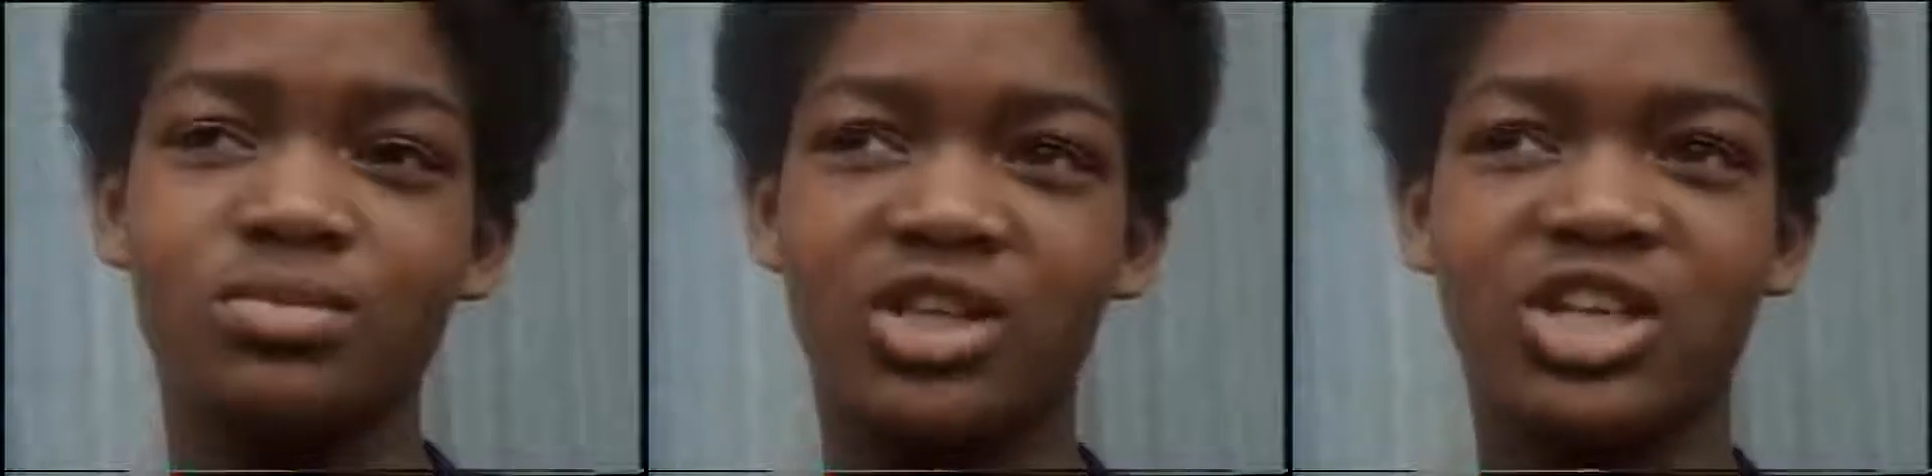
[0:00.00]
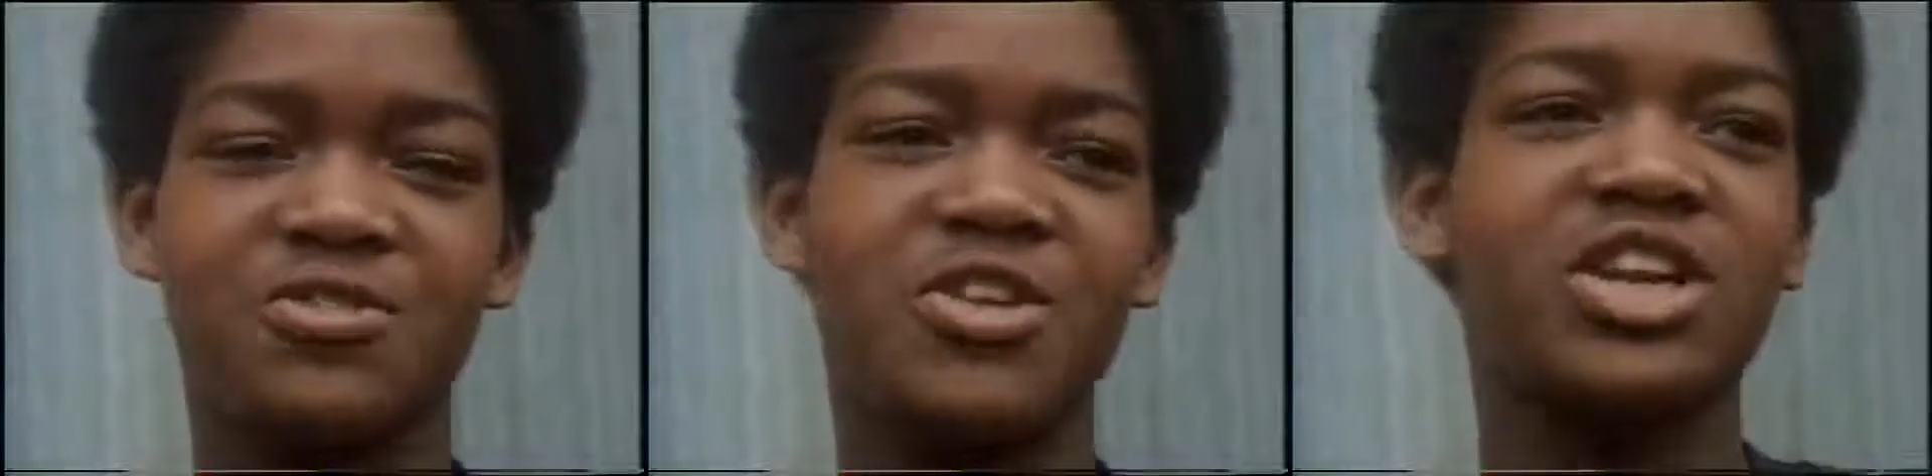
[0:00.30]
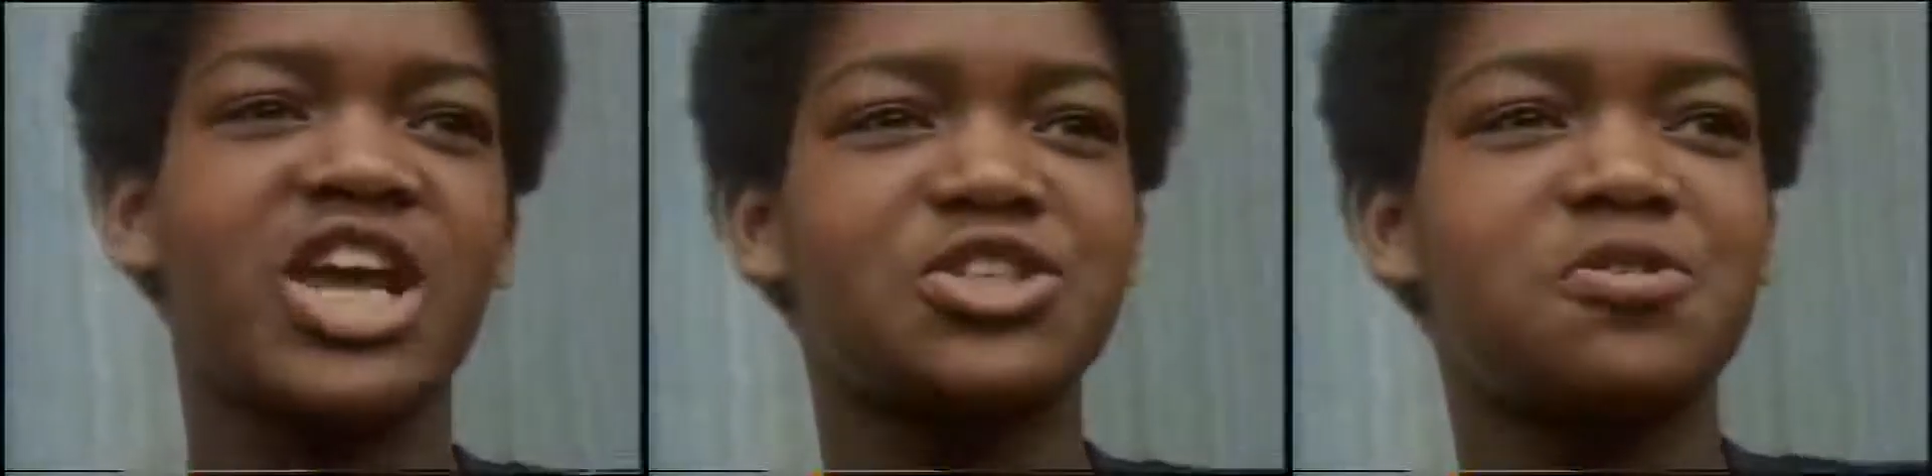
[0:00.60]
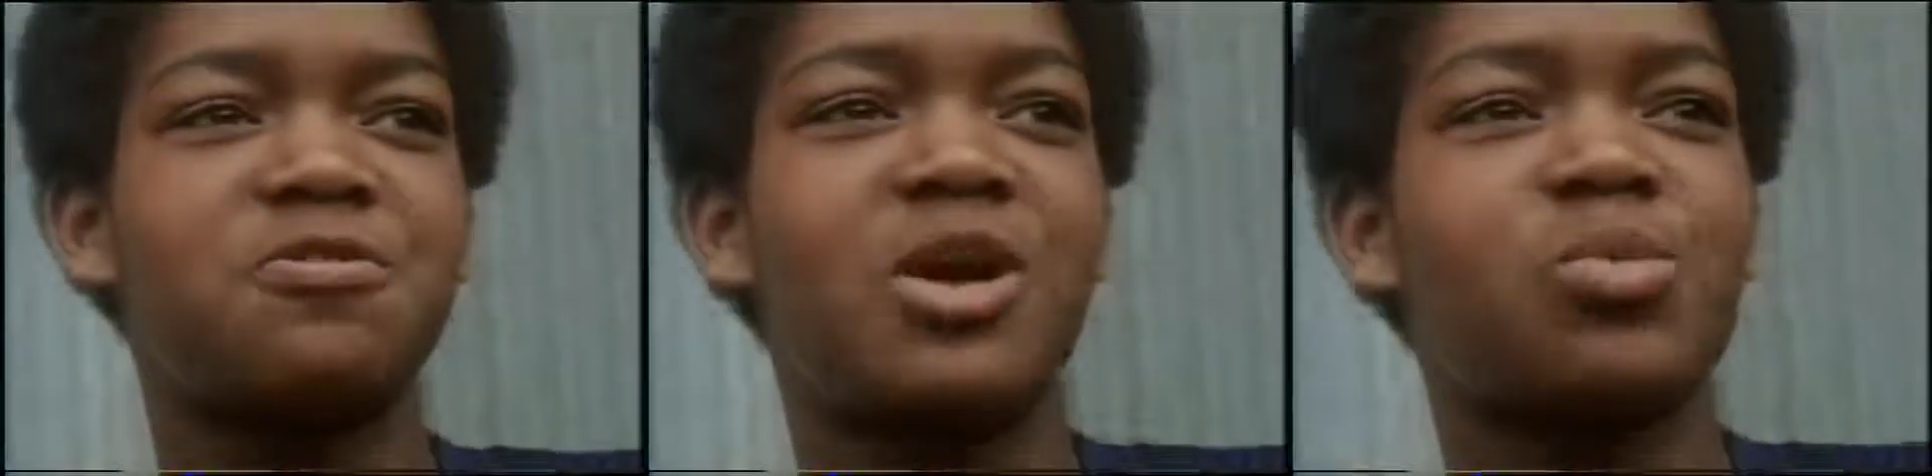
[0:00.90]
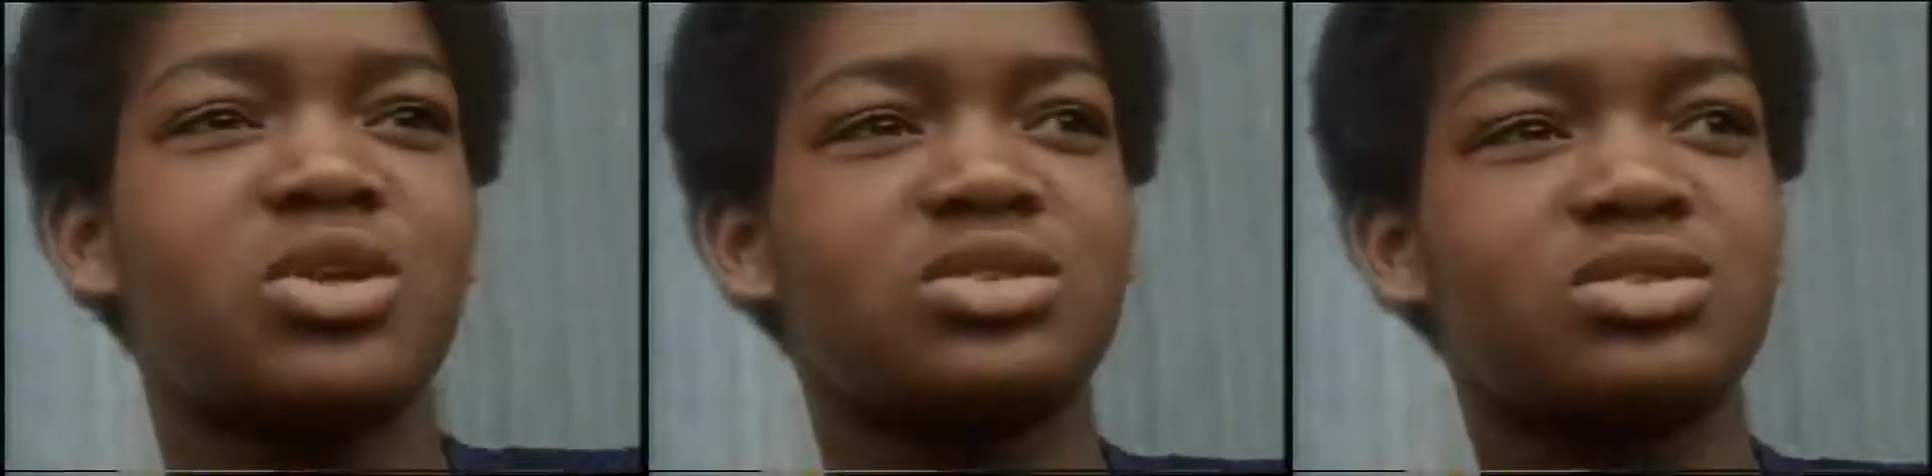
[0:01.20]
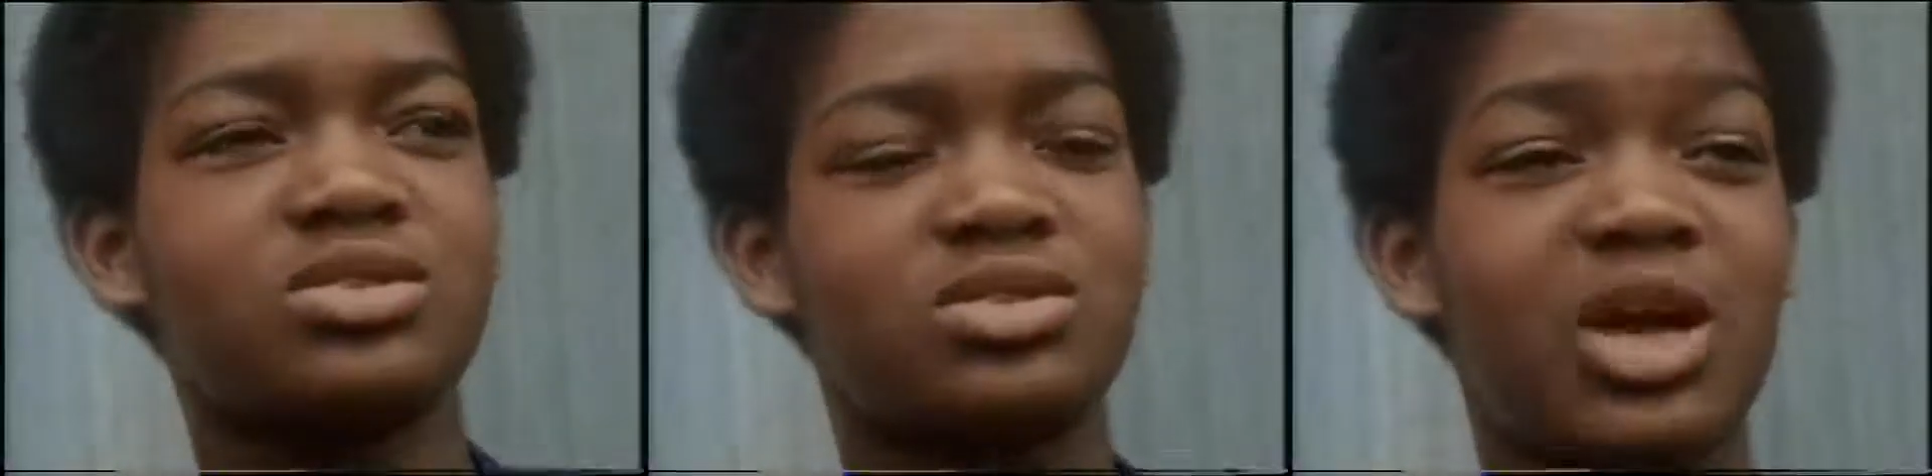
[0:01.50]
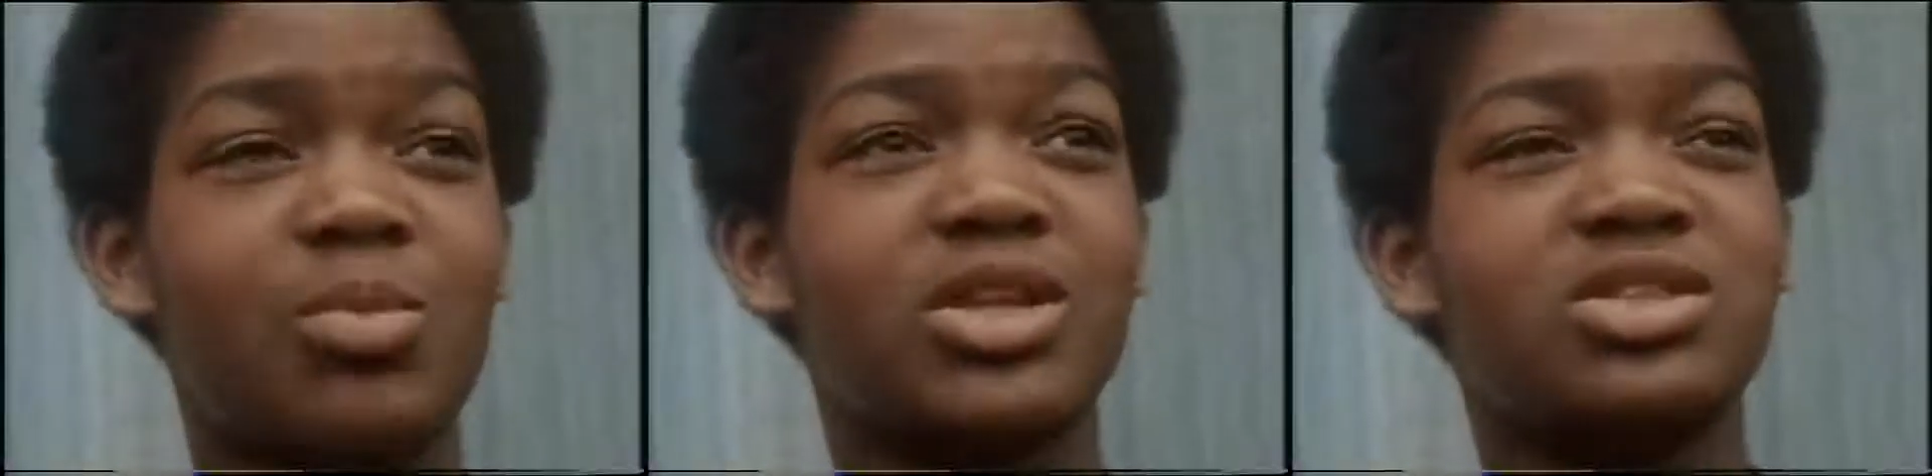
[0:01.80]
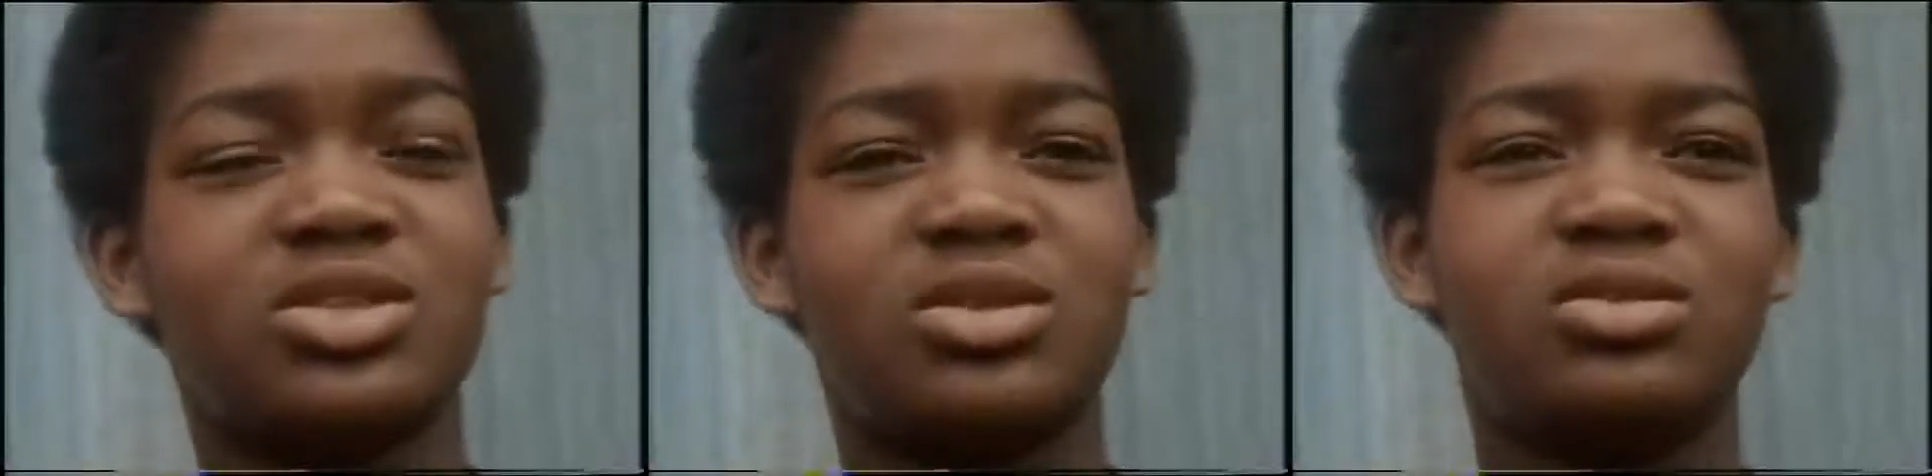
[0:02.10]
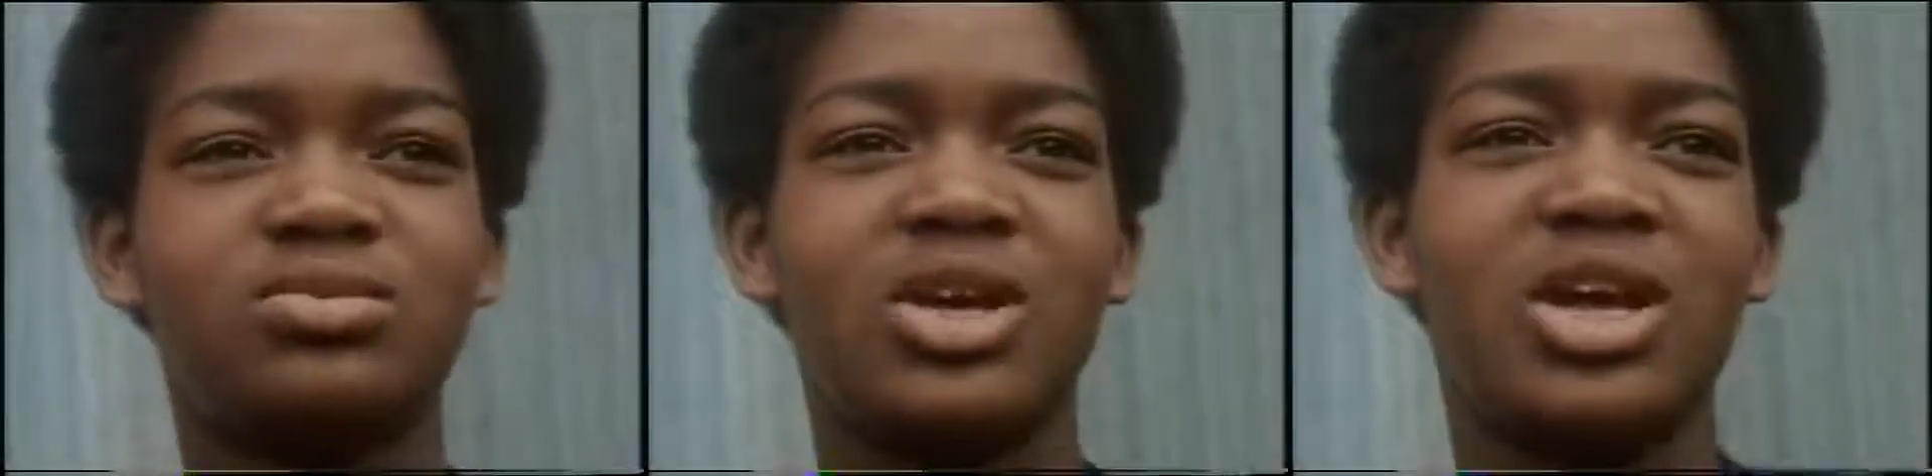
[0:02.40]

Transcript: I just think the National Front wants someone to